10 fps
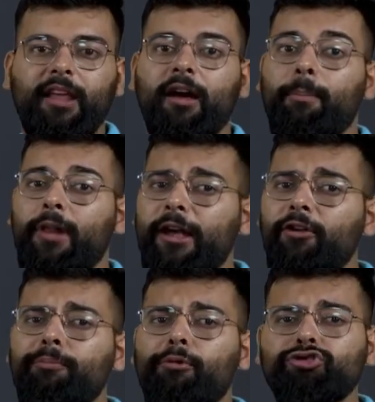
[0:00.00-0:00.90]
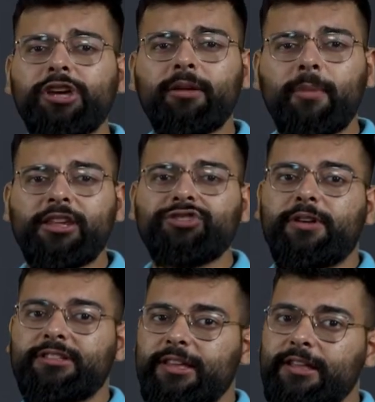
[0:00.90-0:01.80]
A blend of project
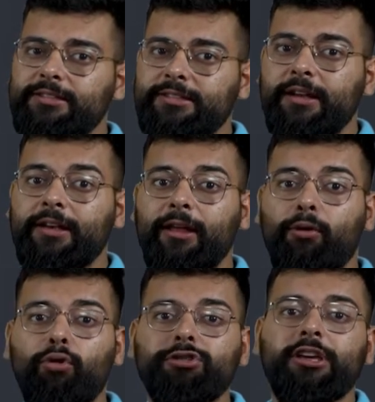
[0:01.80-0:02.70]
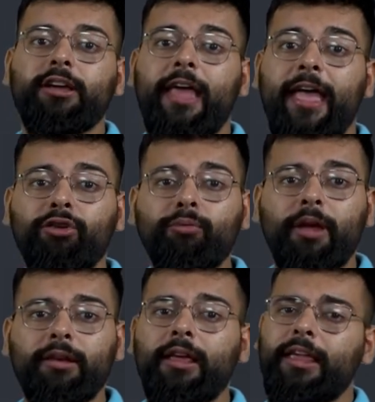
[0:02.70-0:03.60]
management skills, technological
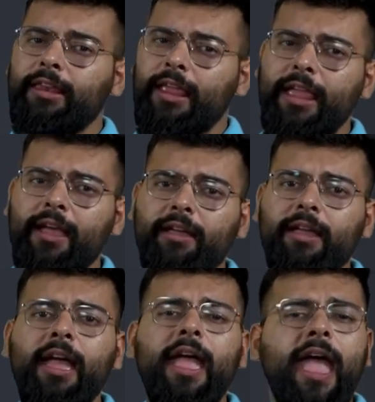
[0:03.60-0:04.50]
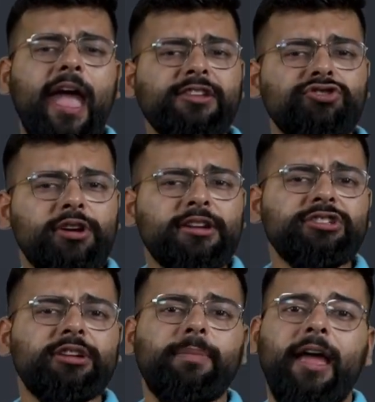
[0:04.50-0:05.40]
acumen in A I, and
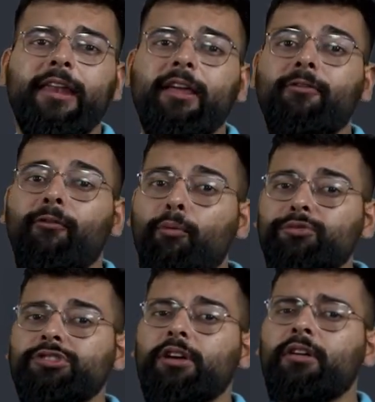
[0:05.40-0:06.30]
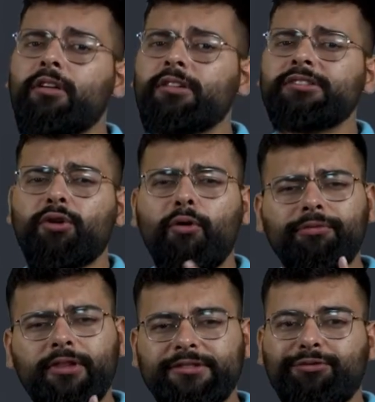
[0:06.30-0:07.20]
strategic planning forms the crux of this